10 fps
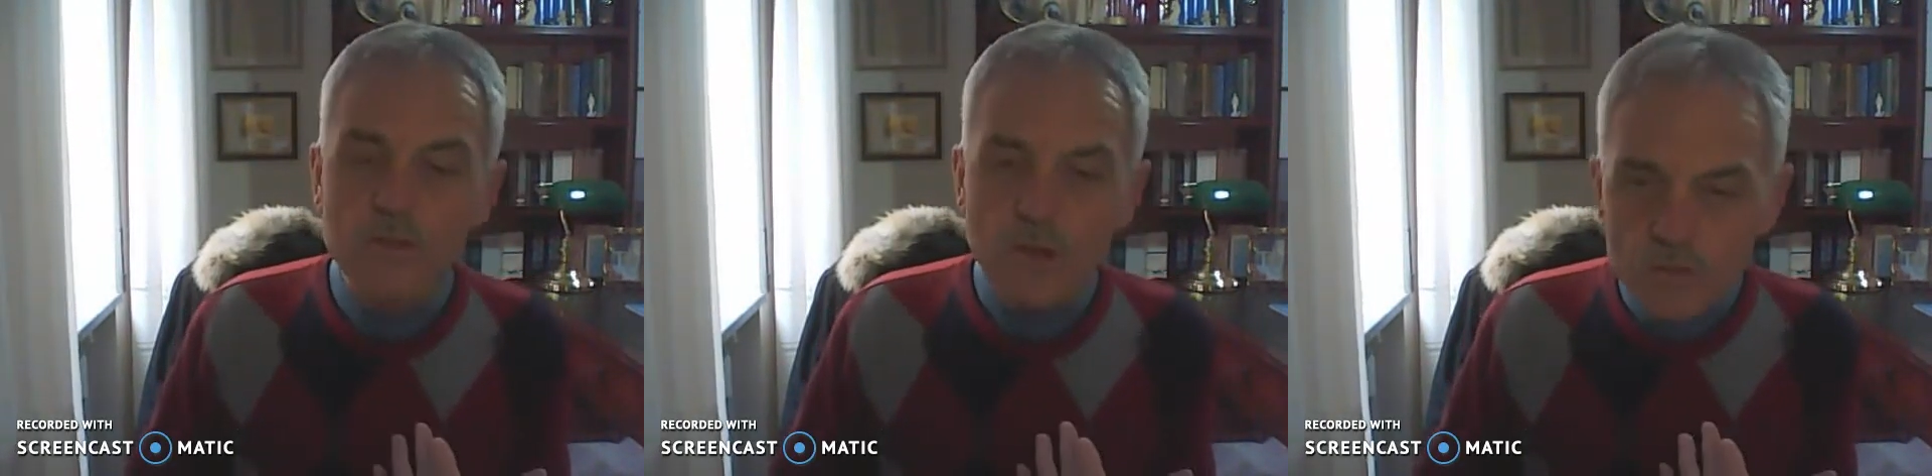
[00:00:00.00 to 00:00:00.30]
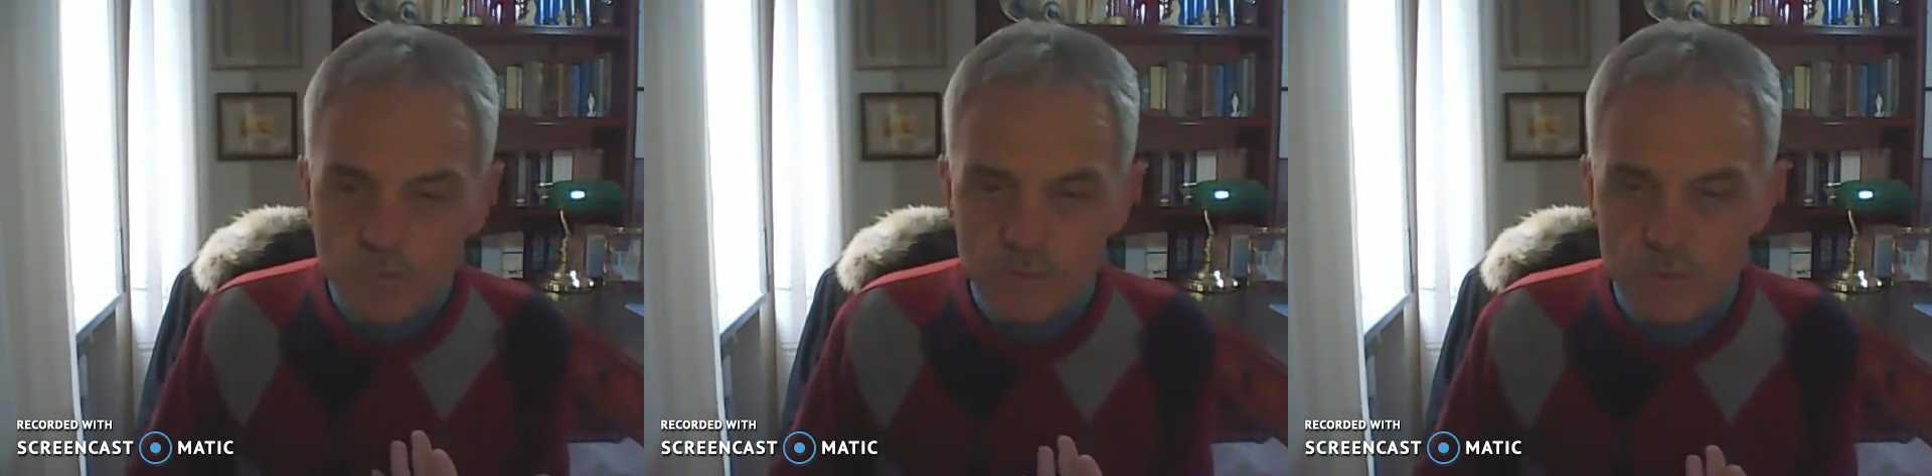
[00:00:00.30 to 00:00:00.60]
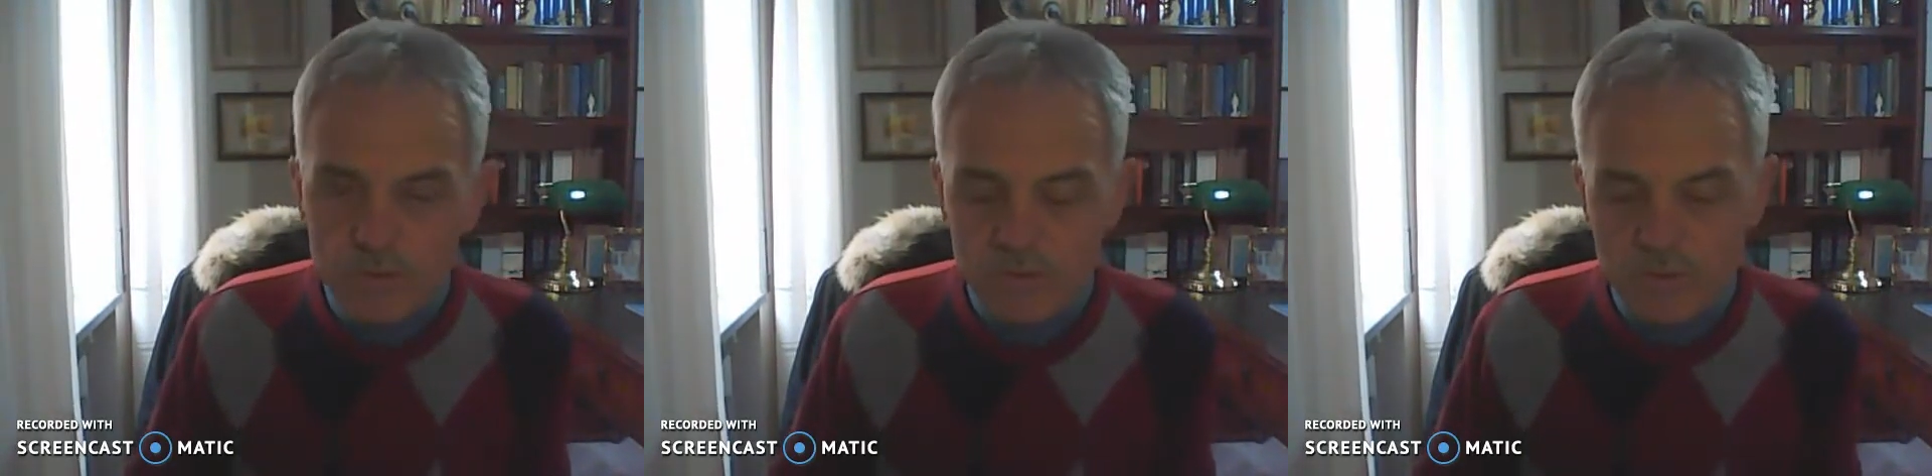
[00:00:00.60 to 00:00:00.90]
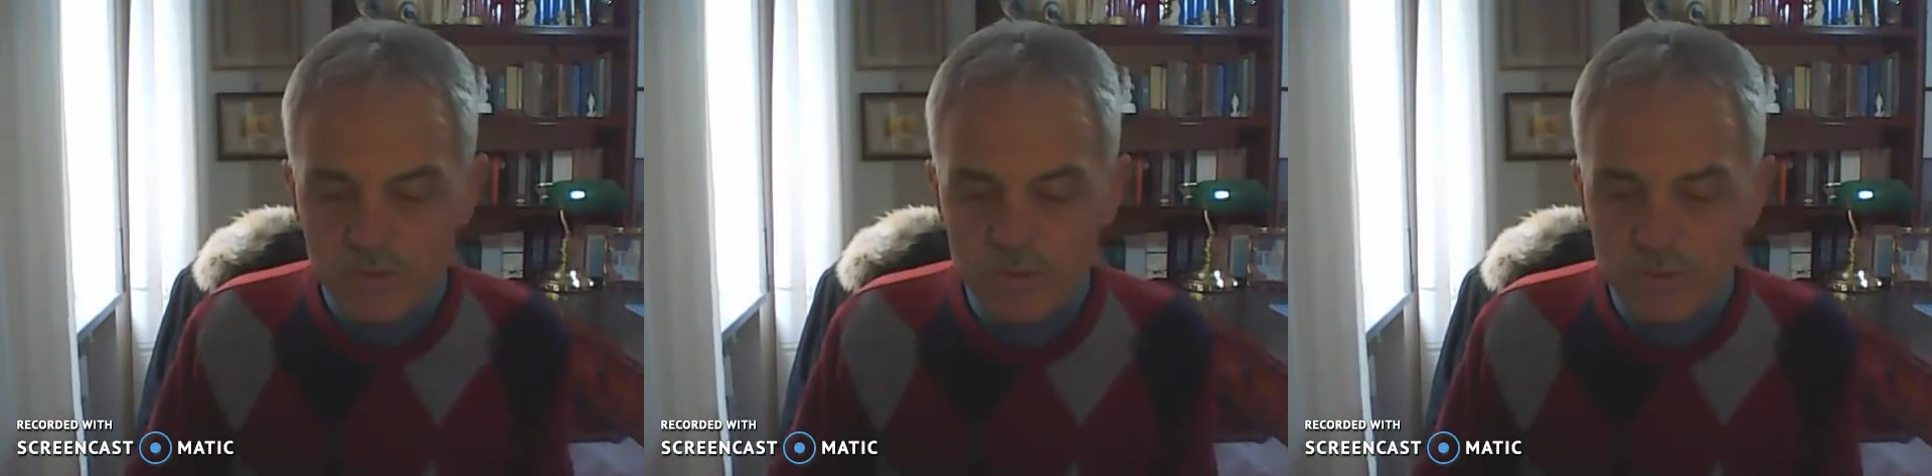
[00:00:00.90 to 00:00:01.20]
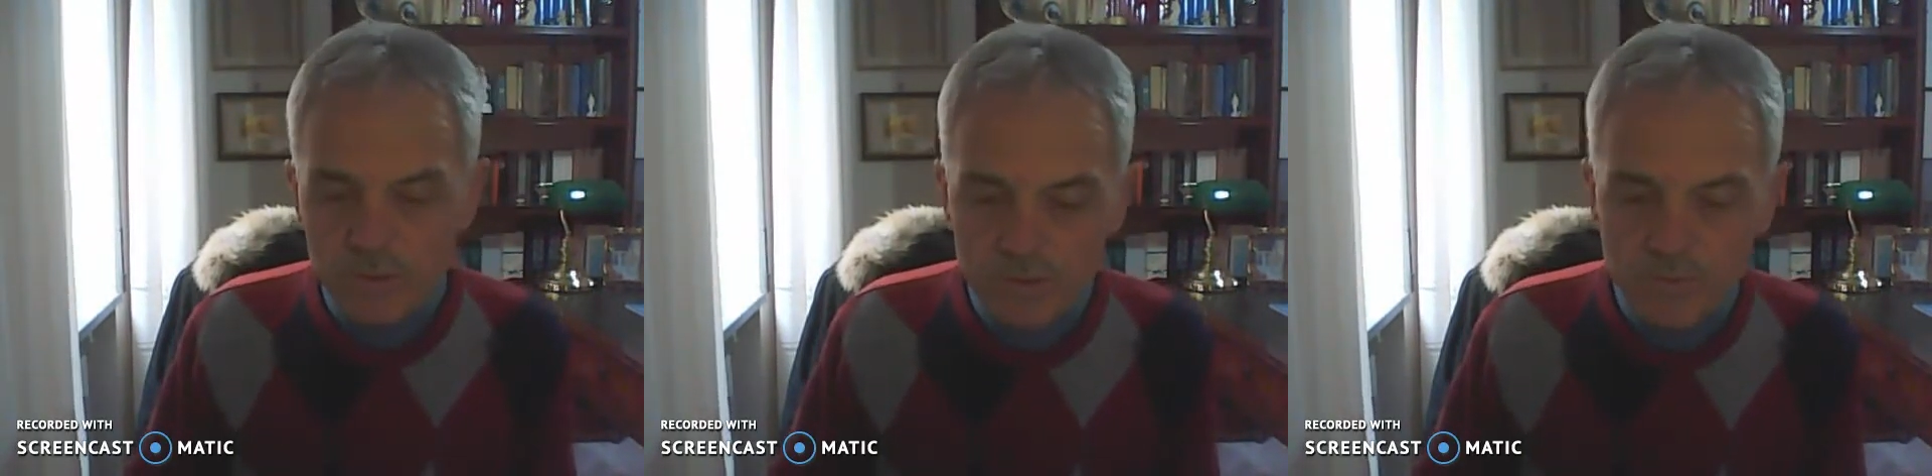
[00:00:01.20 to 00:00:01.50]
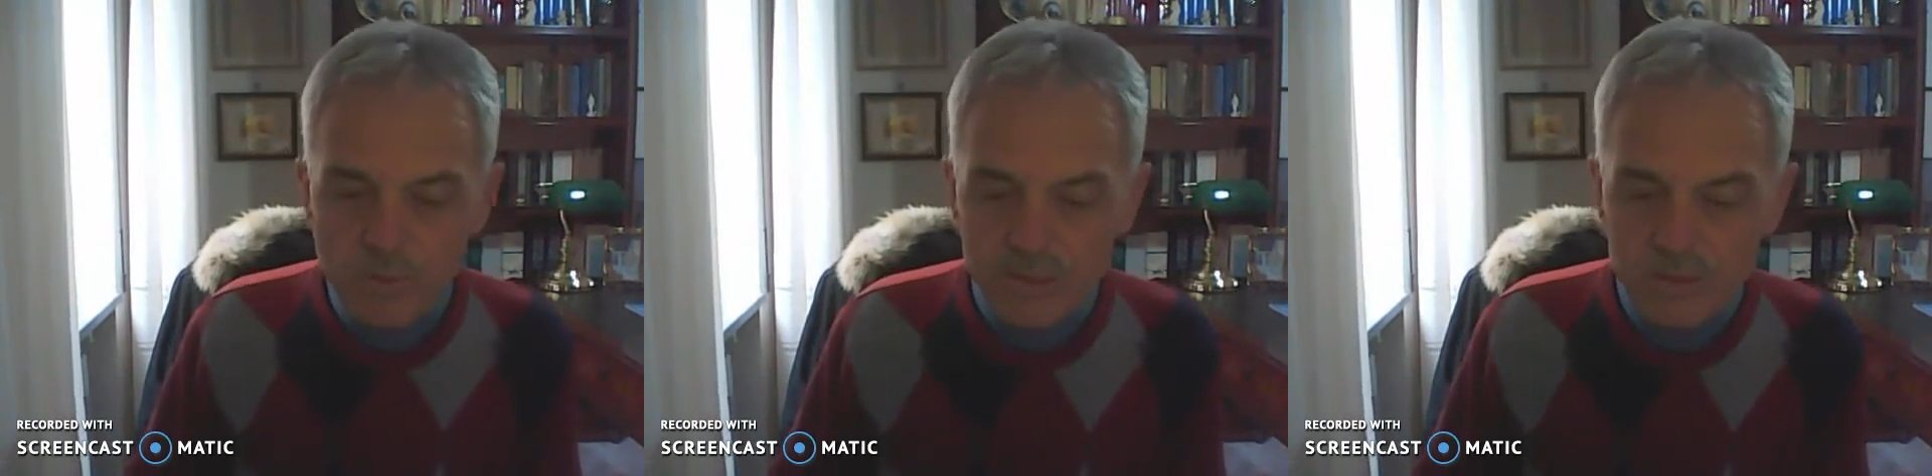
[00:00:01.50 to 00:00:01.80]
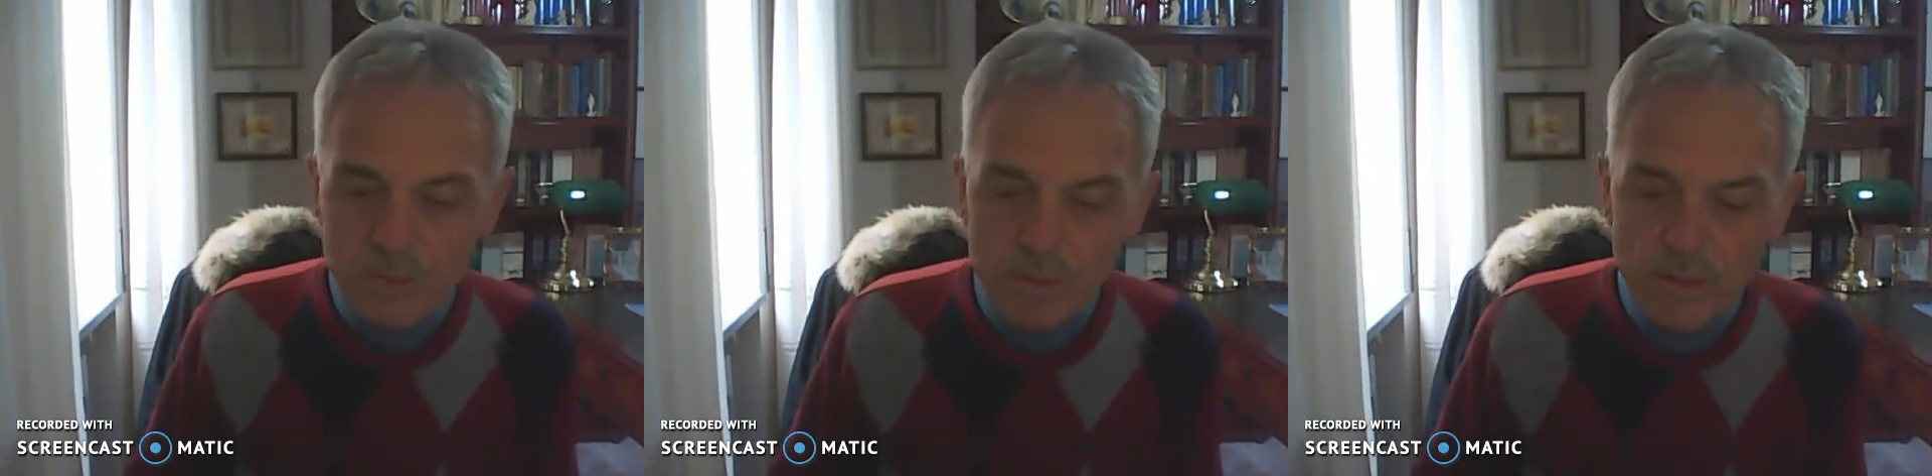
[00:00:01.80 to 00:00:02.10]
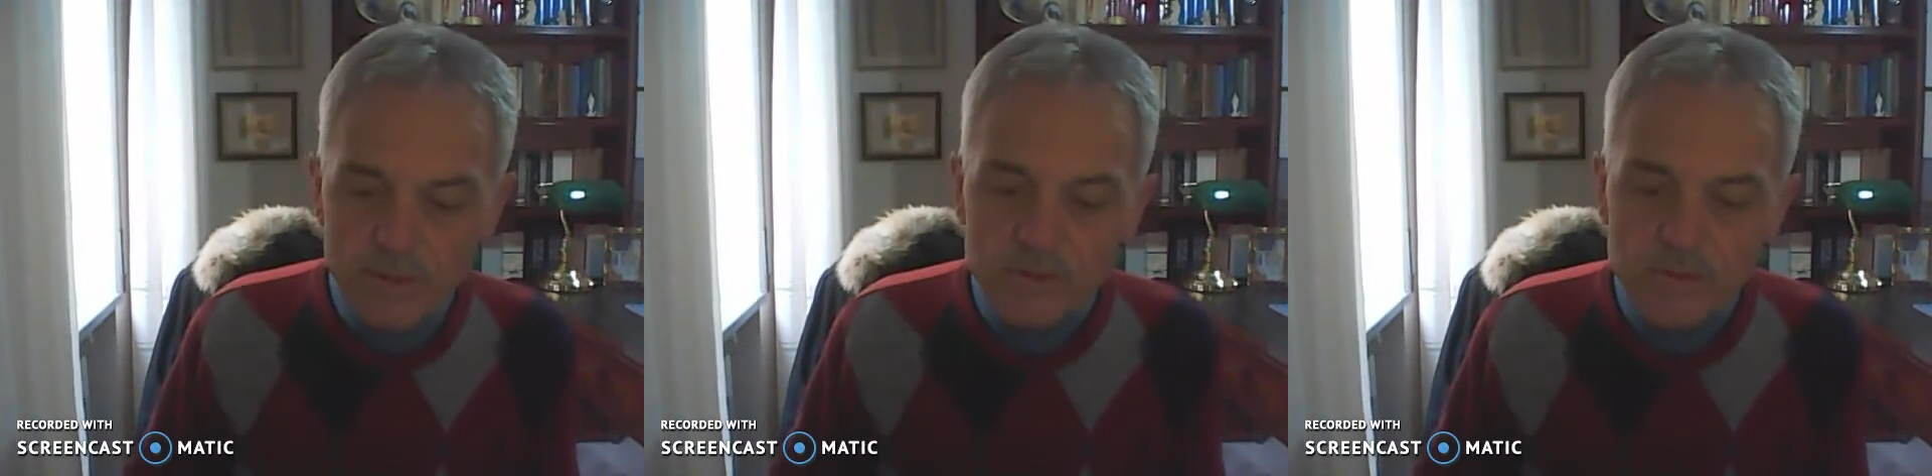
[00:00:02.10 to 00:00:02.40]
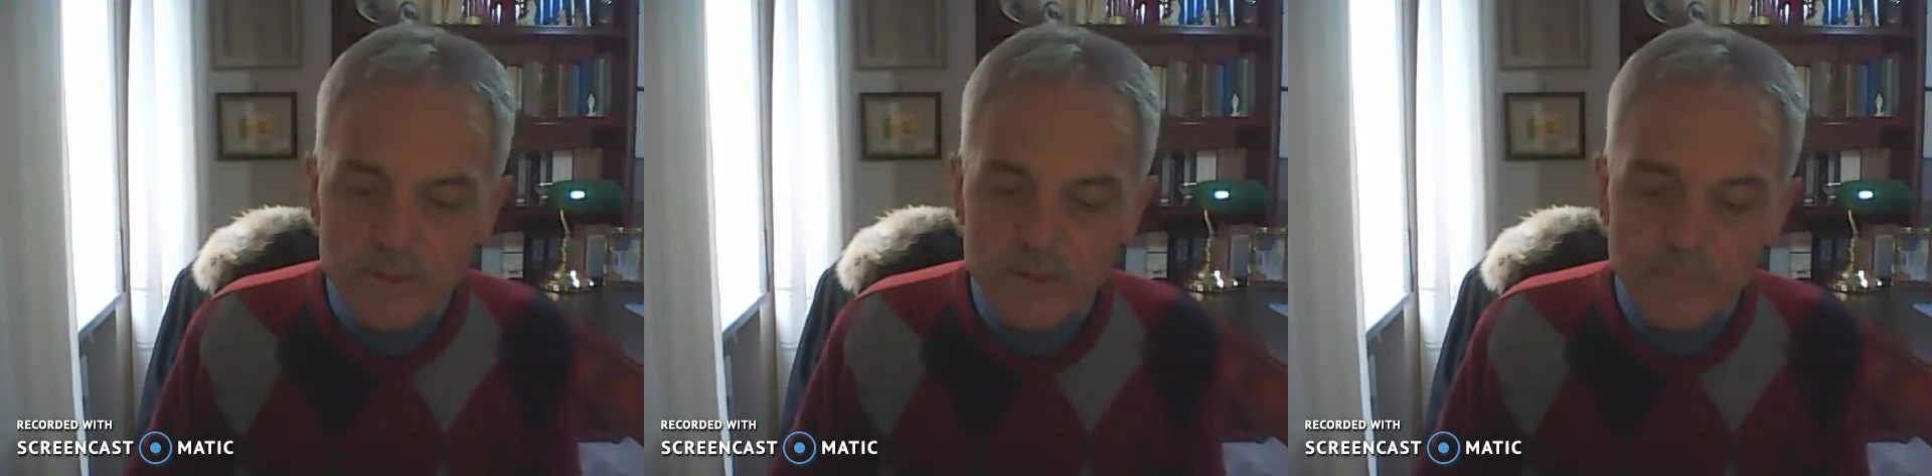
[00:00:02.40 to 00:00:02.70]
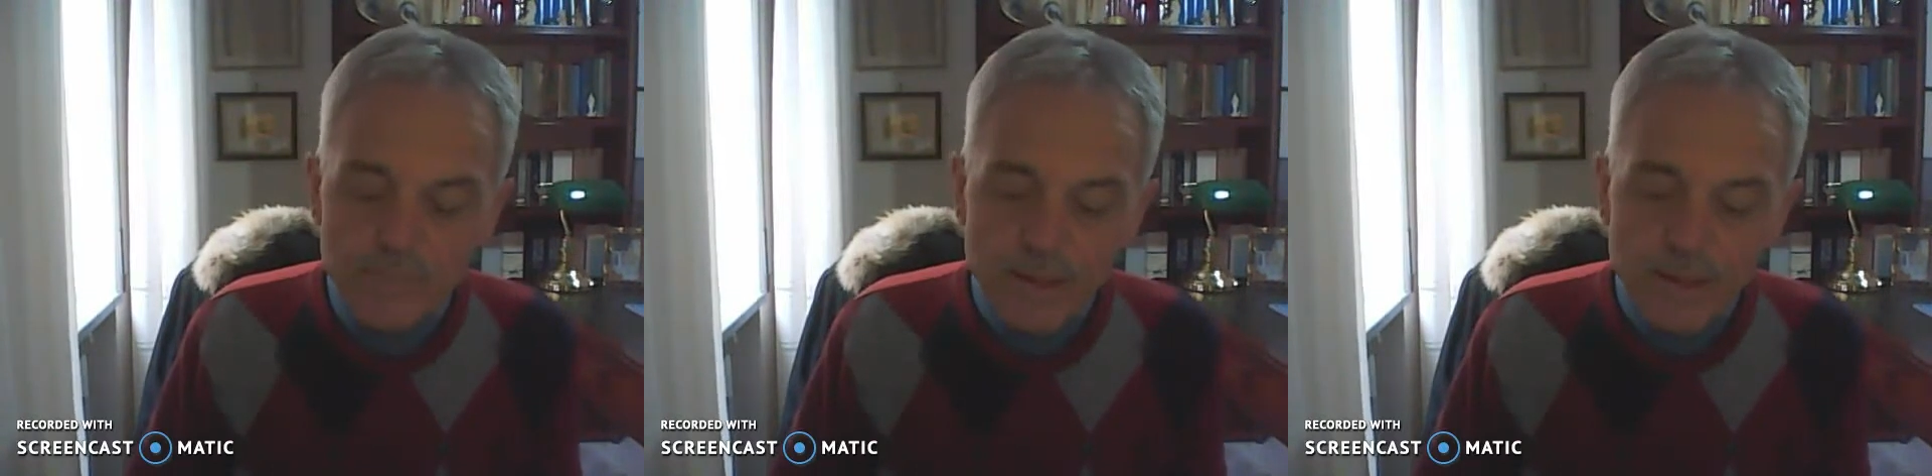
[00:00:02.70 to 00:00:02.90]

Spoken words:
contribution to Romantic poetry